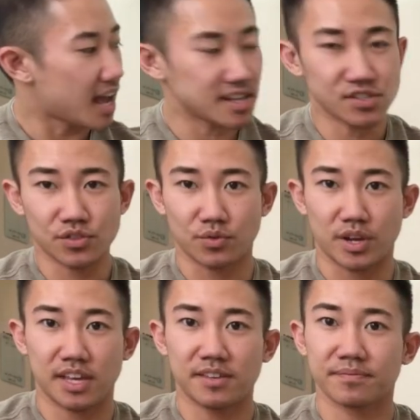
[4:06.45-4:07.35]
has
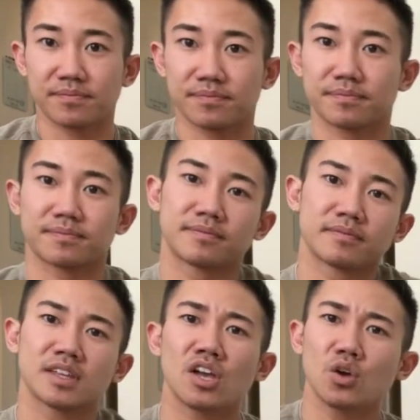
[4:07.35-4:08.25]
three.
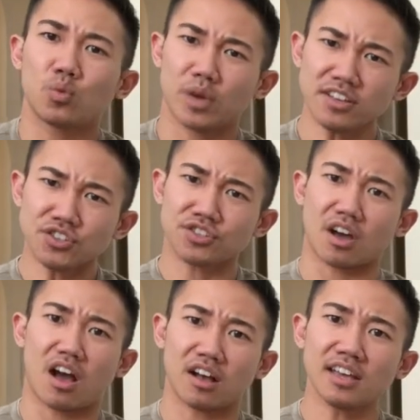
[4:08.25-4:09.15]
Which
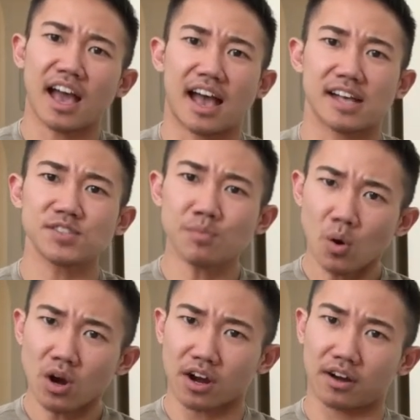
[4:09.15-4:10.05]
dog has
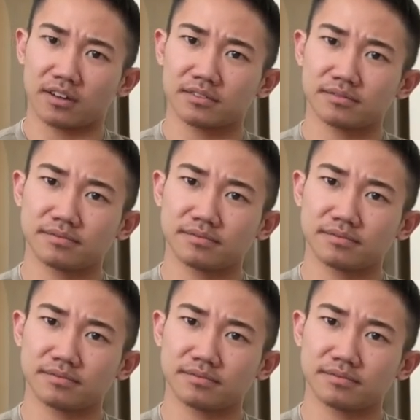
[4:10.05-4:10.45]
more?